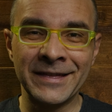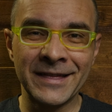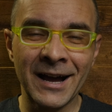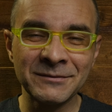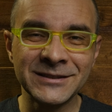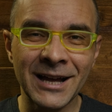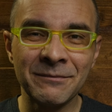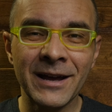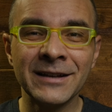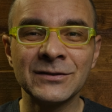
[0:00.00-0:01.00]
thumbs
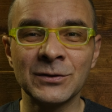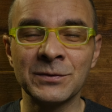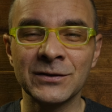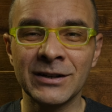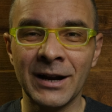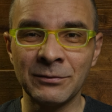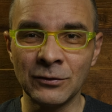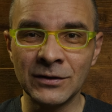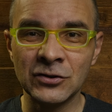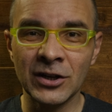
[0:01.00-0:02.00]
up and subscribe
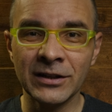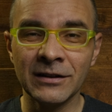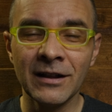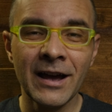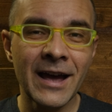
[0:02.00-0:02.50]
to this channel,